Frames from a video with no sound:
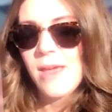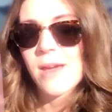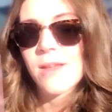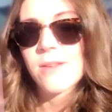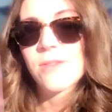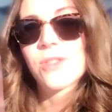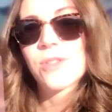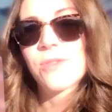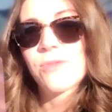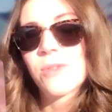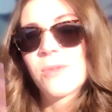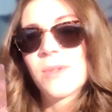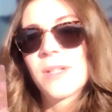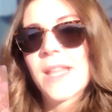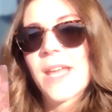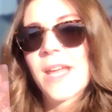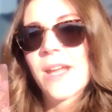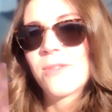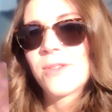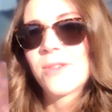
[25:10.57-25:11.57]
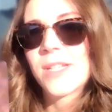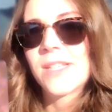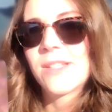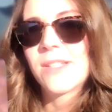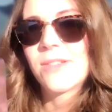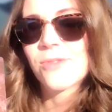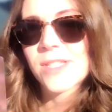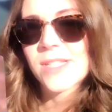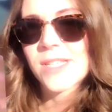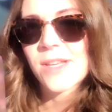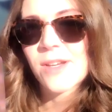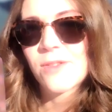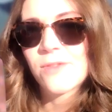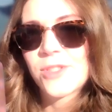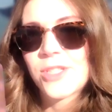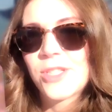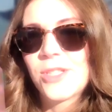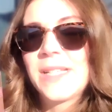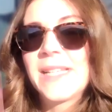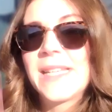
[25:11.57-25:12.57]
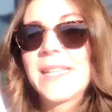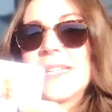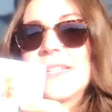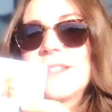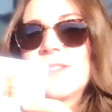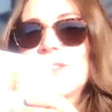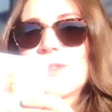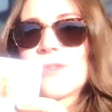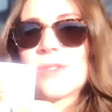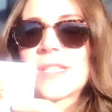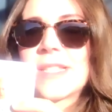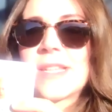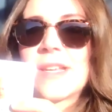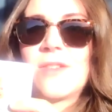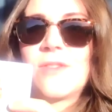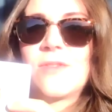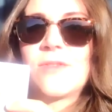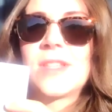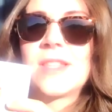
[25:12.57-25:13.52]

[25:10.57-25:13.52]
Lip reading: and through allowing yourself to lead yourself